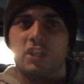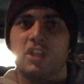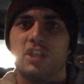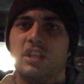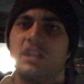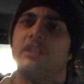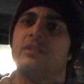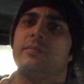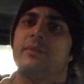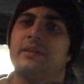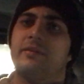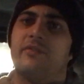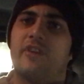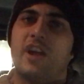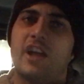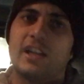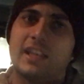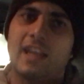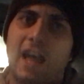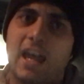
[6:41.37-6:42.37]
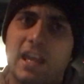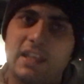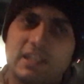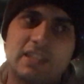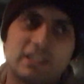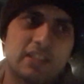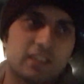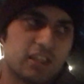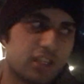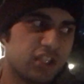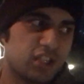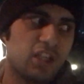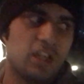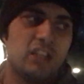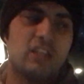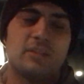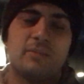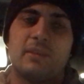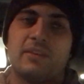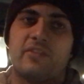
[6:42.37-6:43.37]
You need to be very nice, you
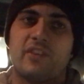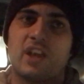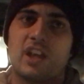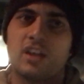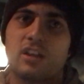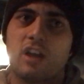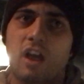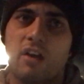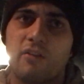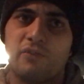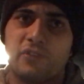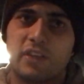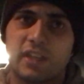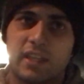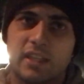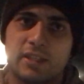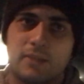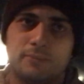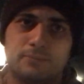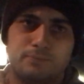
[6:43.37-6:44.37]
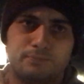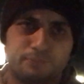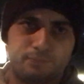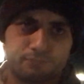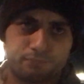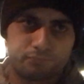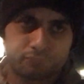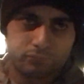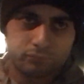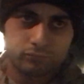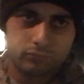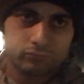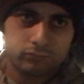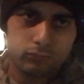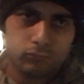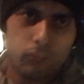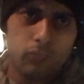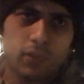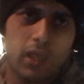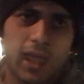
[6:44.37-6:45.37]
need to be very confident,
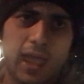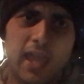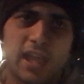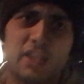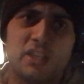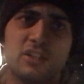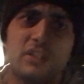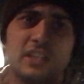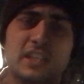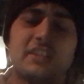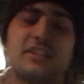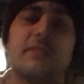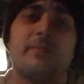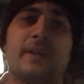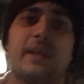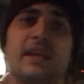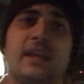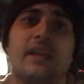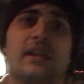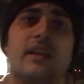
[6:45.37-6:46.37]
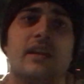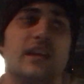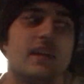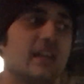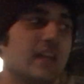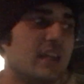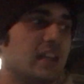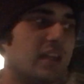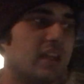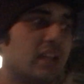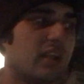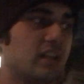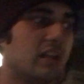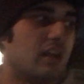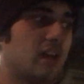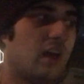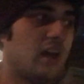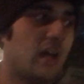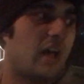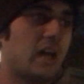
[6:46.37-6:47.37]
and you need to be
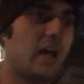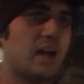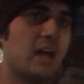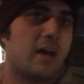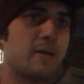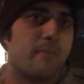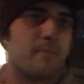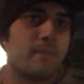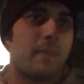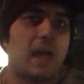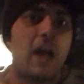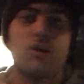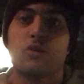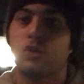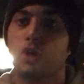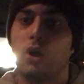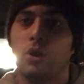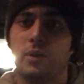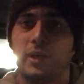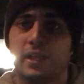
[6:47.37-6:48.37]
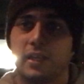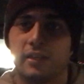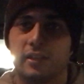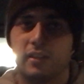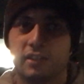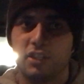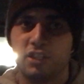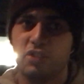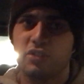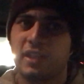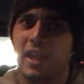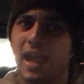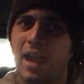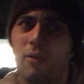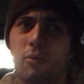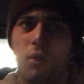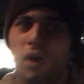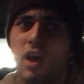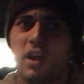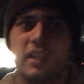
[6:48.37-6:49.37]
outgoing. You
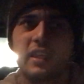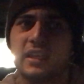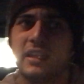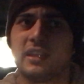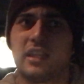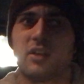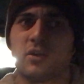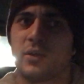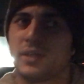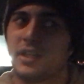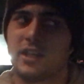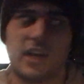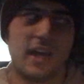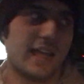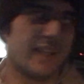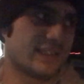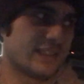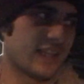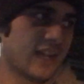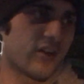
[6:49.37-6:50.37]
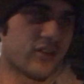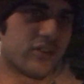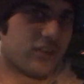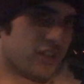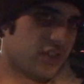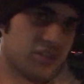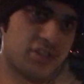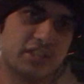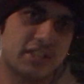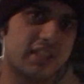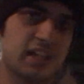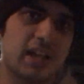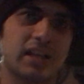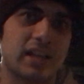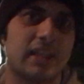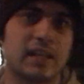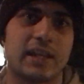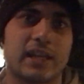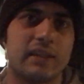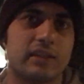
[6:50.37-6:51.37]
can't walk in there with your head down. You're just not
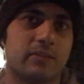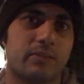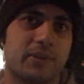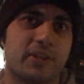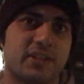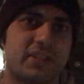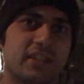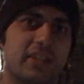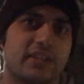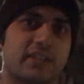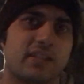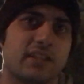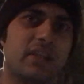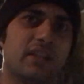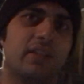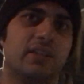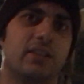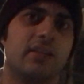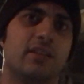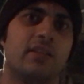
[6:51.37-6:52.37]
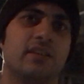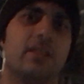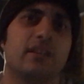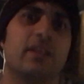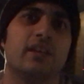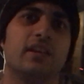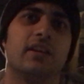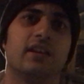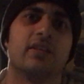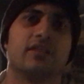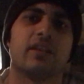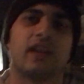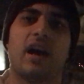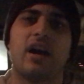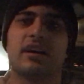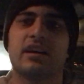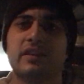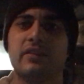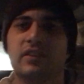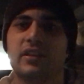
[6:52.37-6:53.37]
going to get the business.
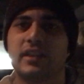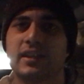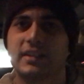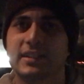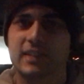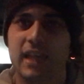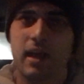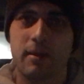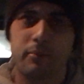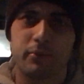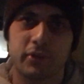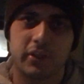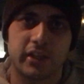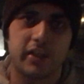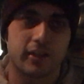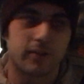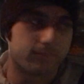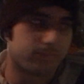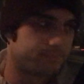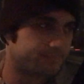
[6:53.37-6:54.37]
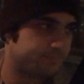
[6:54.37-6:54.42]
Now, I'll give you an example here.